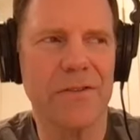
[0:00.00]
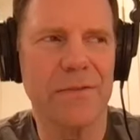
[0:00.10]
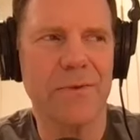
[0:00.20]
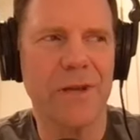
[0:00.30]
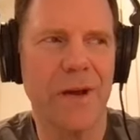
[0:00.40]

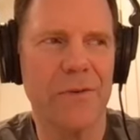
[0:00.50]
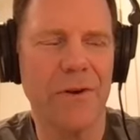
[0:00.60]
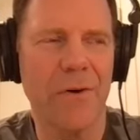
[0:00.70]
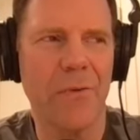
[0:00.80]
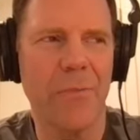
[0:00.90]
this week. I was
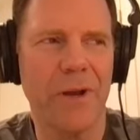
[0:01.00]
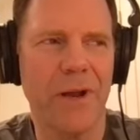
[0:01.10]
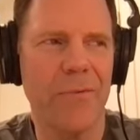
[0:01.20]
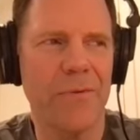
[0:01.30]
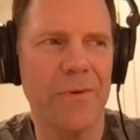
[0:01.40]
hoping
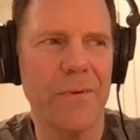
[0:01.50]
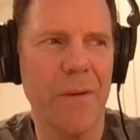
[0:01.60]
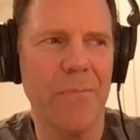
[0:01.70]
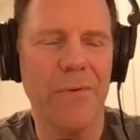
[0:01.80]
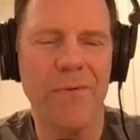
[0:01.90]
I would
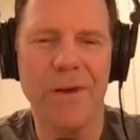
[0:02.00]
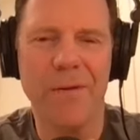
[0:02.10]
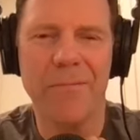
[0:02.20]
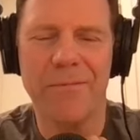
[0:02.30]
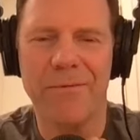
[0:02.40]
remember
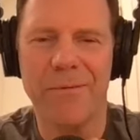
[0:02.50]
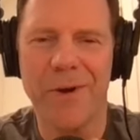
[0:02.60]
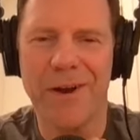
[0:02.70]
them for my